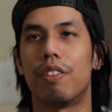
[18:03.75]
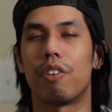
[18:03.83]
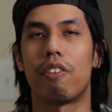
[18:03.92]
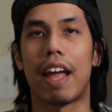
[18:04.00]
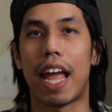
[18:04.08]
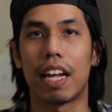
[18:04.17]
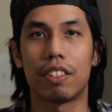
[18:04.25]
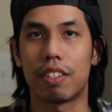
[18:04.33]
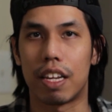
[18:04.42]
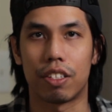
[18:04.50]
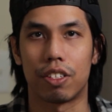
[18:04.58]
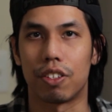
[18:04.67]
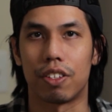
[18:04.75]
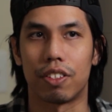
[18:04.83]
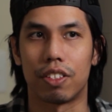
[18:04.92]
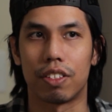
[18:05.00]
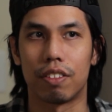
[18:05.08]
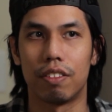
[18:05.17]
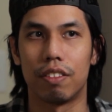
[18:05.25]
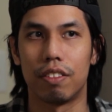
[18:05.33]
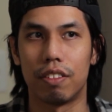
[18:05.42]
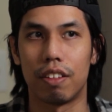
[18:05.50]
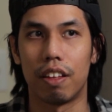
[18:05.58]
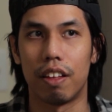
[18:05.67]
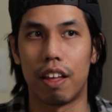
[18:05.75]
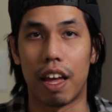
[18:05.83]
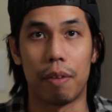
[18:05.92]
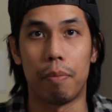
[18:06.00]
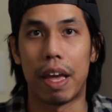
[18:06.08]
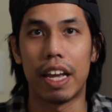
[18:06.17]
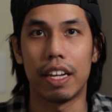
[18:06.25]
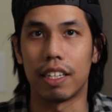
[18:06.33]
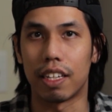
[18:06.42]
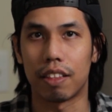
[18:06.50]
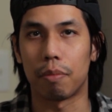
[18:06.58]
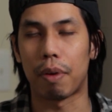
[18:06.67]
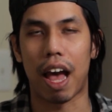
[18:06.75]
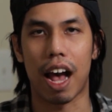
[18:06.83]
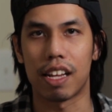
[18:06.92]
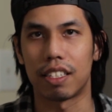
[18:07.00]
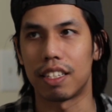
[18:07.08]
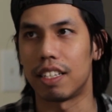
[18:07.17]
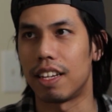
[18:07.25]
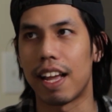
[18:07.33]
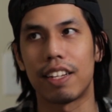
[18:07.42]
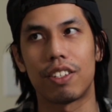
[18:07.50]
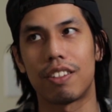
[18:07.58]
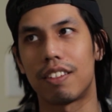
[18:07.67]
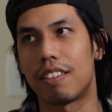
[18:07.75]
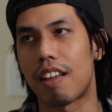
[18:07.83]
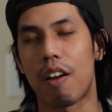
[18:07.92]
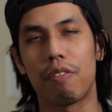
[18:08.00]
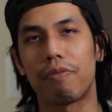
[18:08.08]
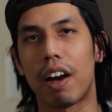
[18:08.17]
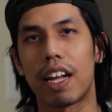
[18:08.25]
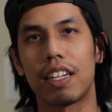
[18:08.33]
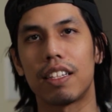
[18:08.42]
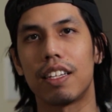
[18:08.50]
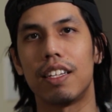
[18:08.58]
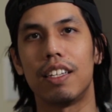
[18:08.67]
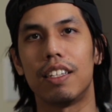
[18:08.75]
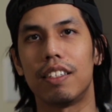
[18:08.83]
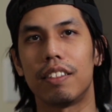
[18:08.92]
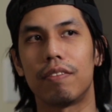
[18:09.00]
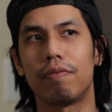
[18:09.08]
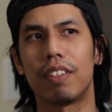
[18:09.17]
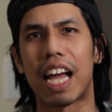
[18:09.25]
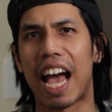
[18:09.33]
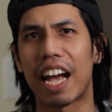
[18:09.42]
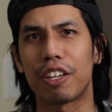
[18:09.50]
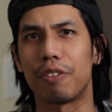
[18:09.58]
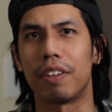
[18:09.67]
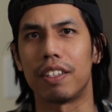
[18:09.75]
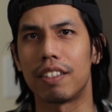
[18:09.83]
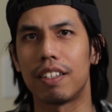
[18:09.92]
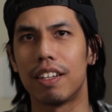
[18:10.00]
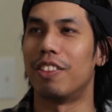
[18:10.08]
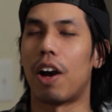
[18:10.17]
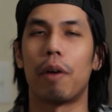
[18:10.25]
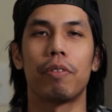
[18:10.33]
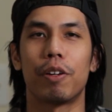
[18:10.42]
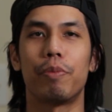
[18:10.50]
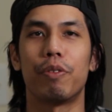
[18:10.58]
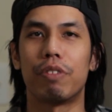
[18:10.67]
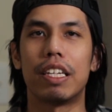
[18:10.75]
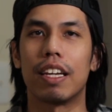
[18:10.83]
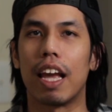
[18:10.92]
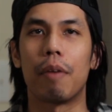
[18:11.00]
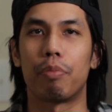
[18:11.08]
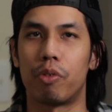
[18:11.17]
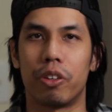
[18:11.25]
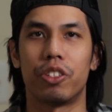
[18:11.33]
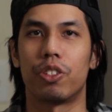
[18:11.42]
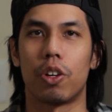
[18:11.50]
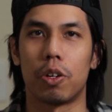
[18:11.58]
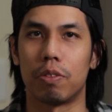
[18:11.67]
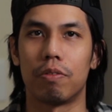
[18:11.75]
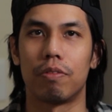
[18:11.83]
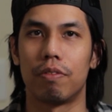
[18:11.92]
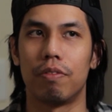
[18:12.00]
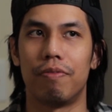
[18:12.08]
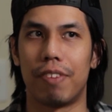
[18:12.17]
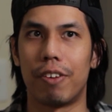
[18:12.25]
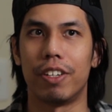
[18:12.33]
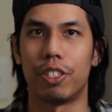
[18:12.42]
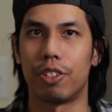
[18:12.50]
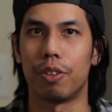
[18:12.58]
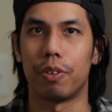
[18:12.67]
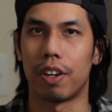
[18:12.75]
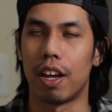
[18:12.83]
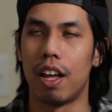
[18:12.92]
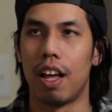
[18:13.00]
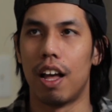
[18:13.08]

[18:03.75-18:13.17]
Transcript: their ancestors had made in the past, and it's terrifyingly accurate. Now, I'm gonna be reading Emperor's Soul very soon,